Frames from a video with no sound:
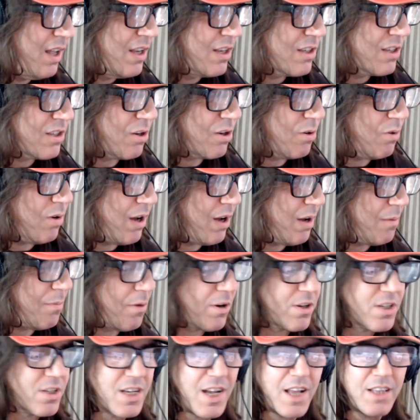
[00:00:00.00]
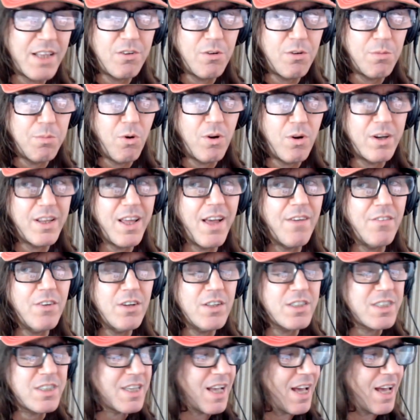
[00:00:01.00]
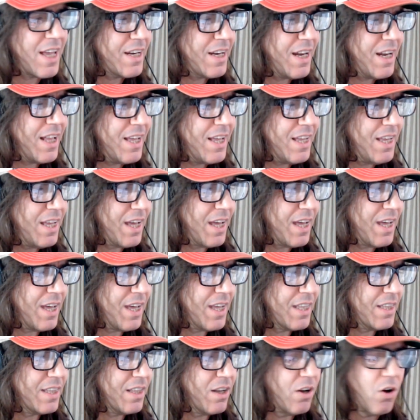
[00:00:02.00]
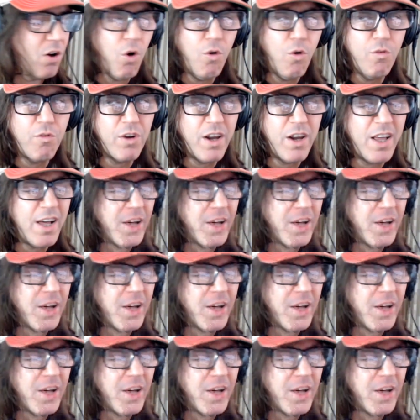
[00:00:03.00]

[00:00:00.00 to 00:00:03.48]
so uh, Marcus Conte reporting. Have a good Saturday, and uh, over and